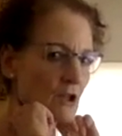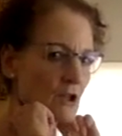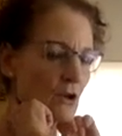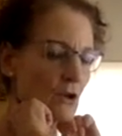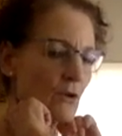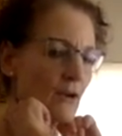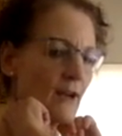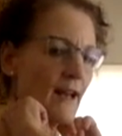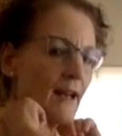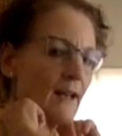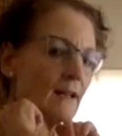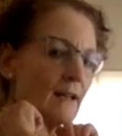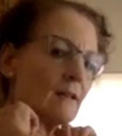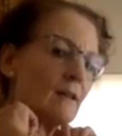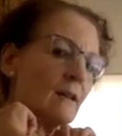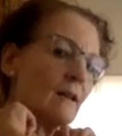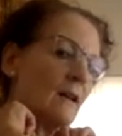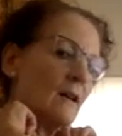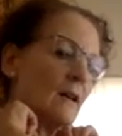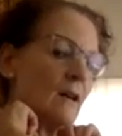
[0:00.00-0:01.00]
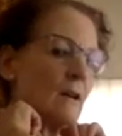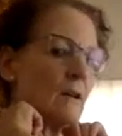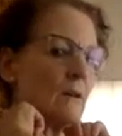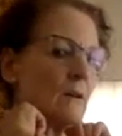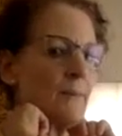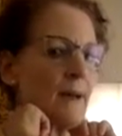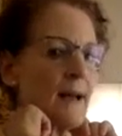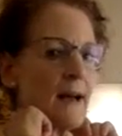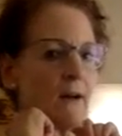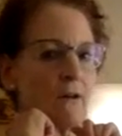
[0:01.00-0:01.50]
and your head
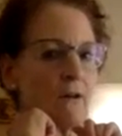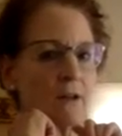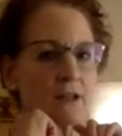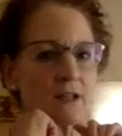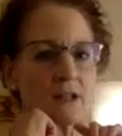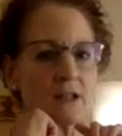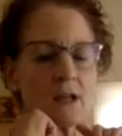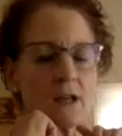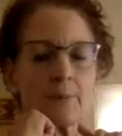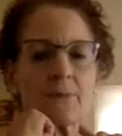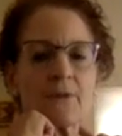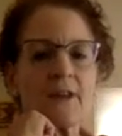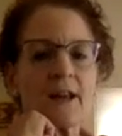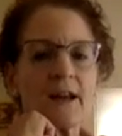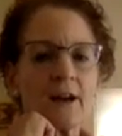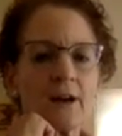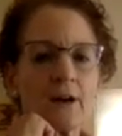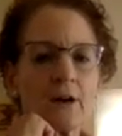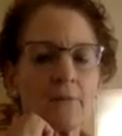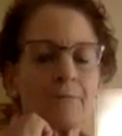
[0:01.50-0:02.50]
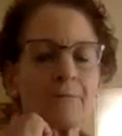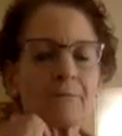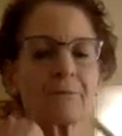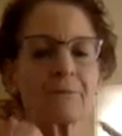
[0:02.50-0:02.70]
balanced up there,